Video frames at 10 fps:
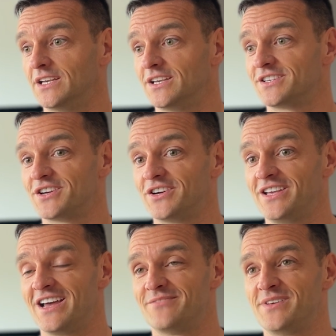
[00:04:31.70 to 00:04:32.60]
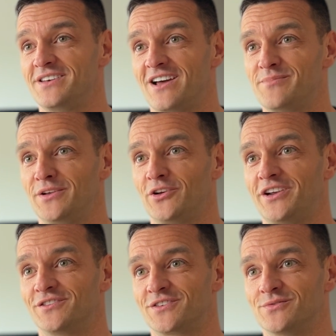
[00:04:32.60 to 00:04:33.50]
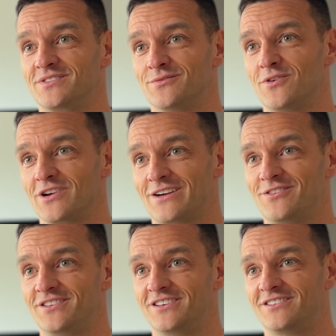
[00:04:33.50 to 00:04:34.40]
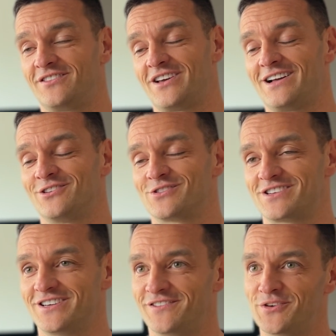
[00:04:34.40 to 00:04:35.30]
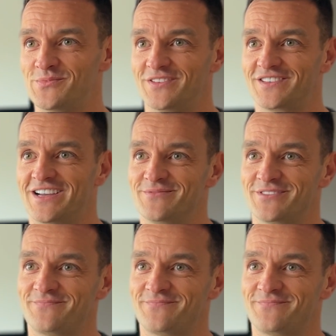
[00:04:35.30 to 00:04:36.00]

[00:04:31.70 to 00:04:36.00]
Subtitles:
So yeah, I've been lucky enough to walk out on the hallowed turf a number of times.